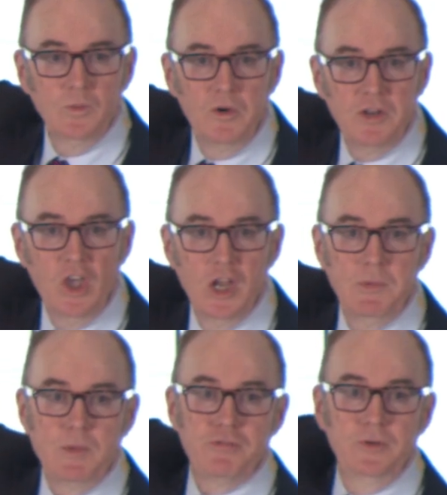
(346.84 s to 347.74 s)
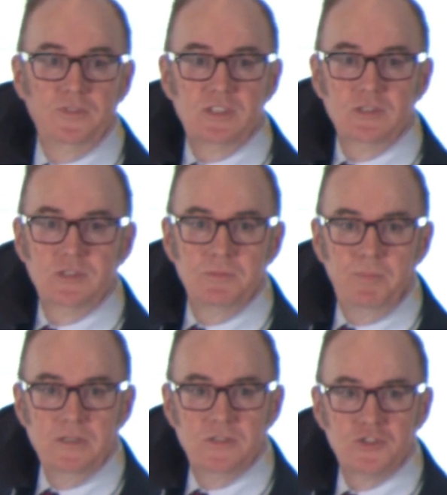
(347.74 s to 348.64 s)
when the world economy proved to
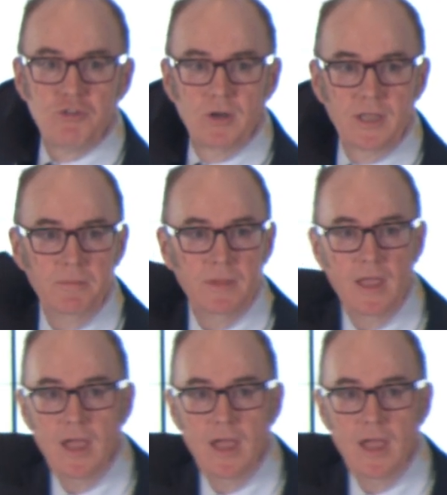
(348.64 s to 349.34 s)
be stronger.